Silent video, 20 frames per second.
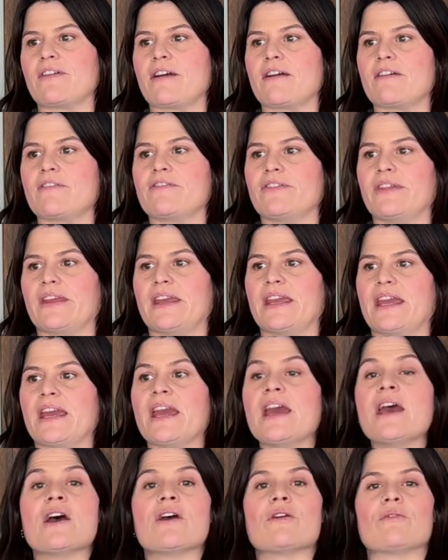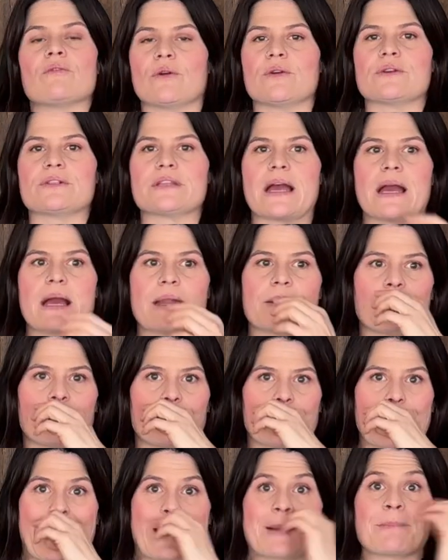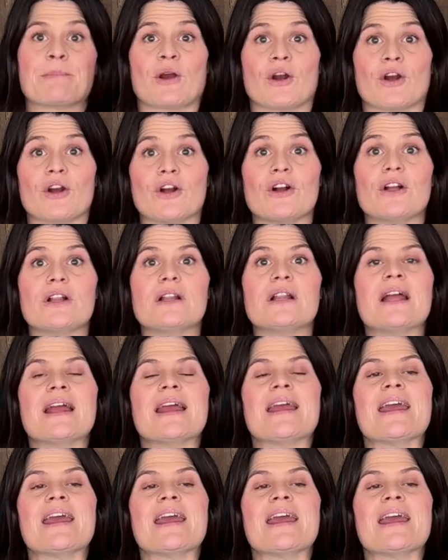of the Roseanne Black Pearl,